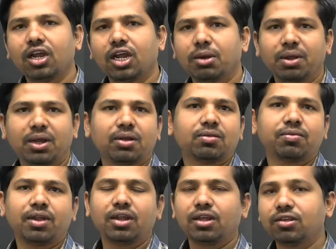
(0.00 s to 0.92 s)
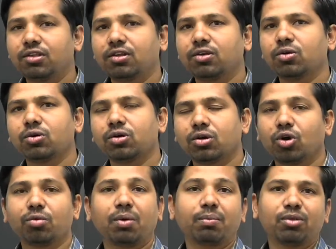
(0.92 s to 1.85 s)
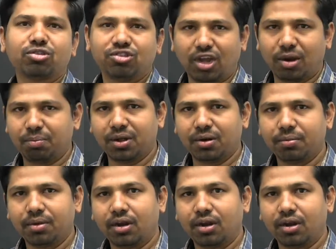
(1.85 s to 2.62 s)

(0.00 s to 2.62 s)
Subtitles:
it becomes very easy to cope up those chapter.